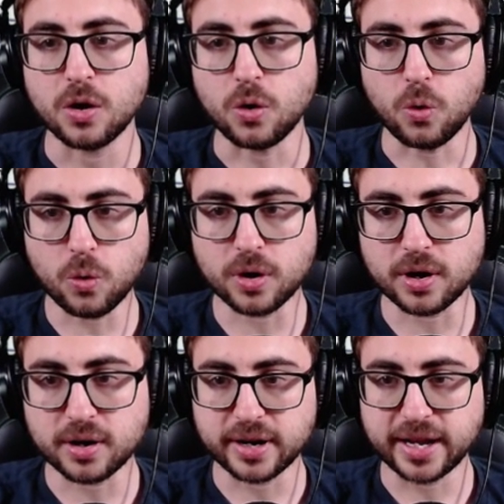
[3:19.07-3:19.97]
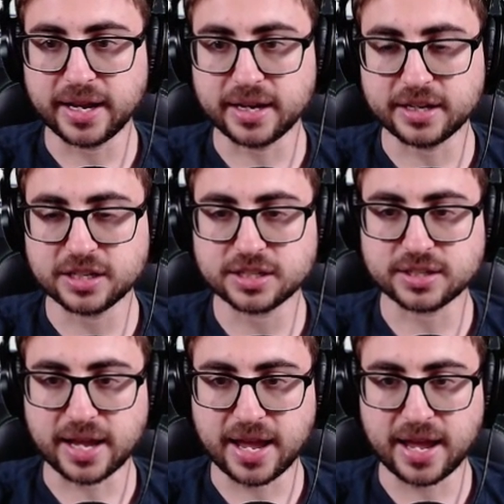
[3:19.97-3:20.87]
or it is
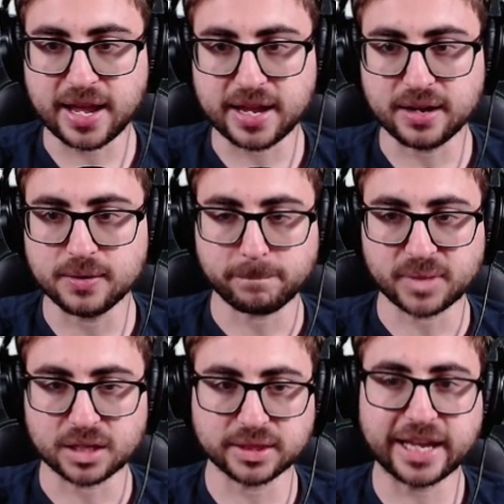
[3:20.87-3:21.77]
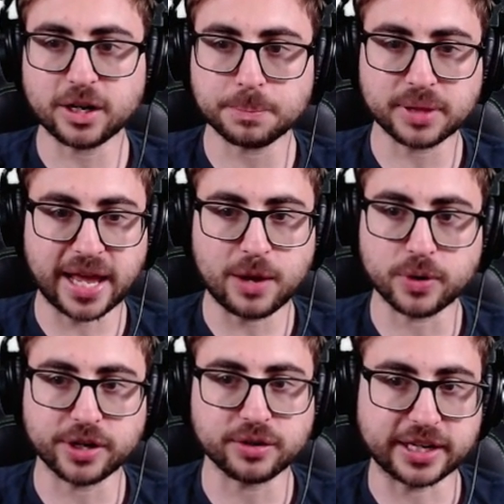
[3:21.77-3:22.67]
a later play where
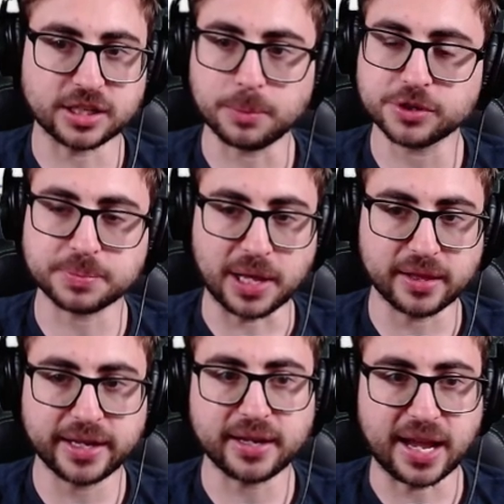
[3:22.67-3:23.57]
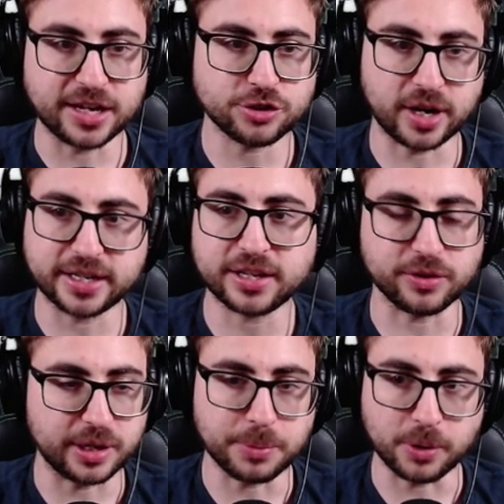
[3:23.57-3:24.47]
you're like double spelling and trying to kill the
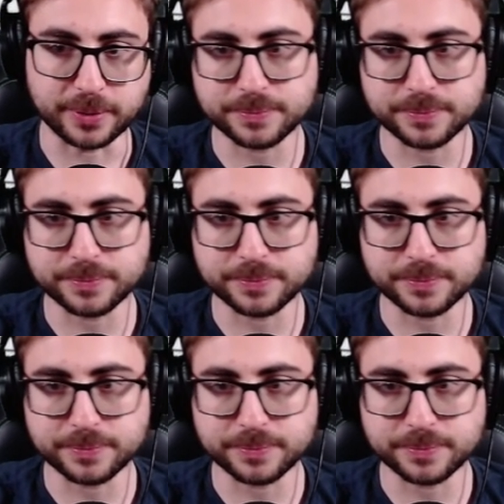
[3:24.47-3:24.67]
opponent.